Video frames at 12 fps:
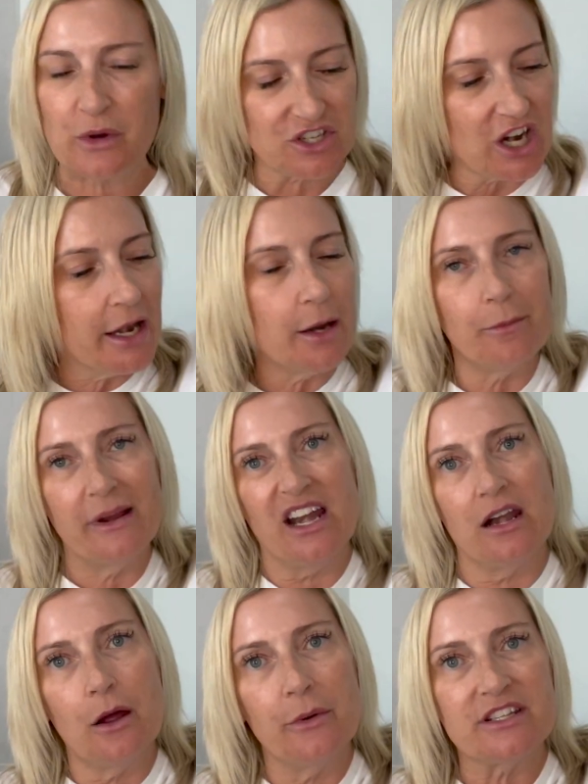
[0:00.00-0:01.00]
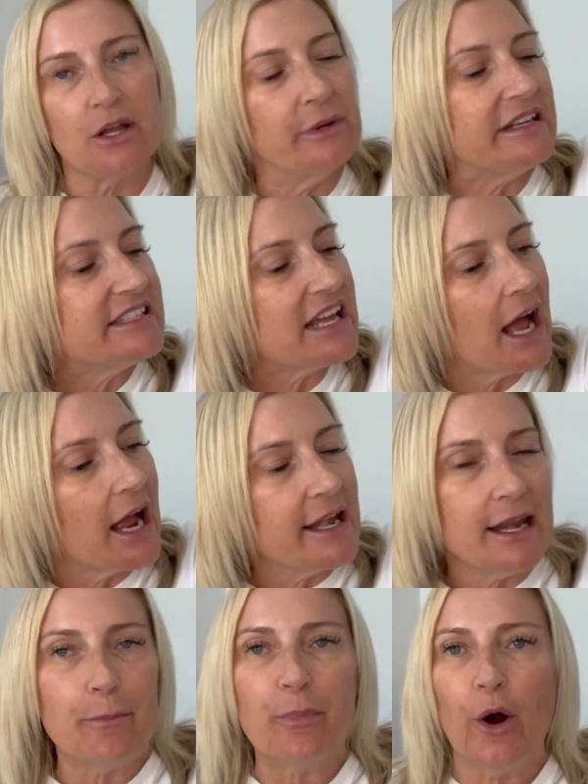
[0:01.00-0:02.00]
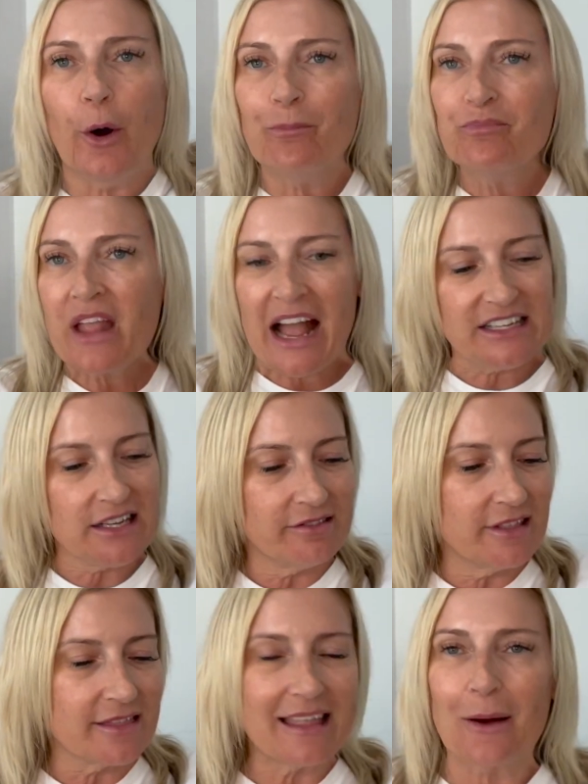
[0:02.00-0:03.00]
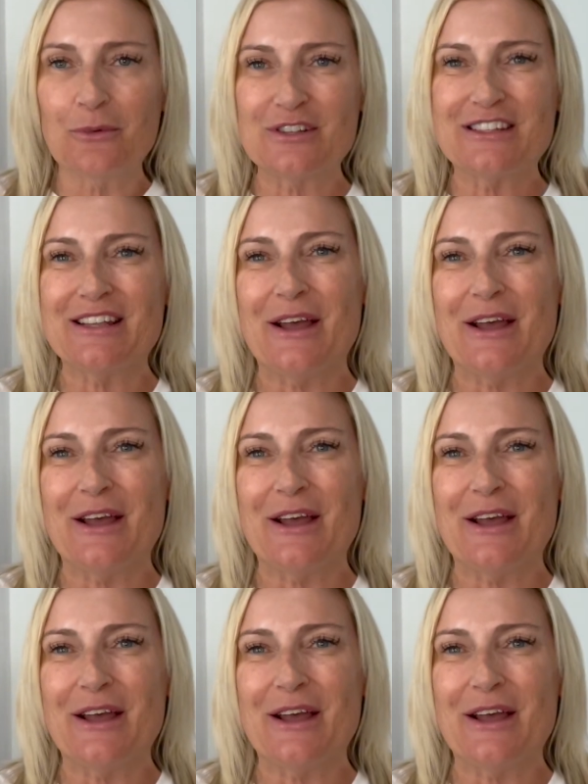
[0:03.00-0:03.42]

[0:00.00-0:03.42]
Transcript: which I know it's only tiny, but I didn't think that was